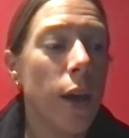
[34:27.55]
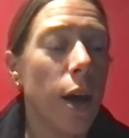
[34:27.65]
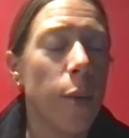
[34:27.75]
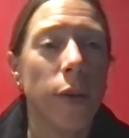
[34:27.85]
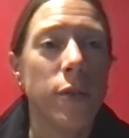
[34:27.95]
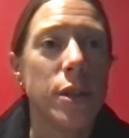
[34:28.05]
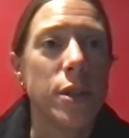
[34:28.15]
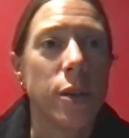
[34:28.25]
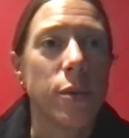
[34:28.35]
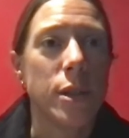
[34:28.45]
Obviously,
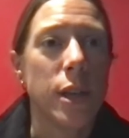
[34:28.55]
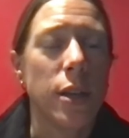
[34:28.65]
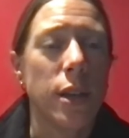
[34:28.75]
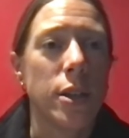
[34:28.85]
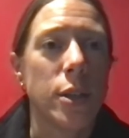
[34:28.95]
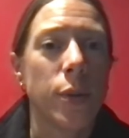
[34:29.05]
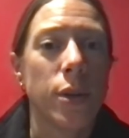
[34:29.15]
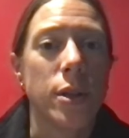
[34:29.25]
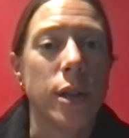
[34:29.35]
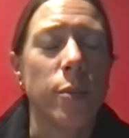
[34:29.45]
as I was saying, that's where
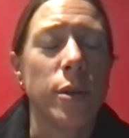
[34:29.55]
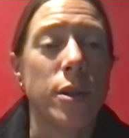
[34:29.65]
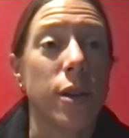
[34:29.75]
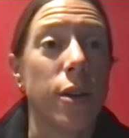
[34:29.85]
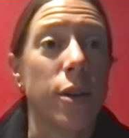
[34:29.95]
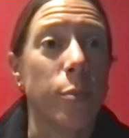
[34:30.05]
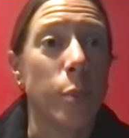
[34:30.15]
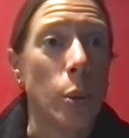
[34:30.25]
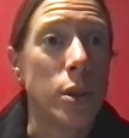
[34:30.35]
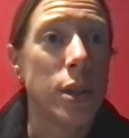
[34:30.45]
assignments are
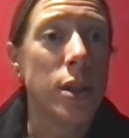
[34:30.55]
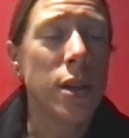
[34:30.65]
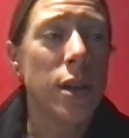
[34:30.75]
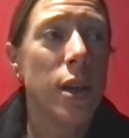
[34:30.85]
posted.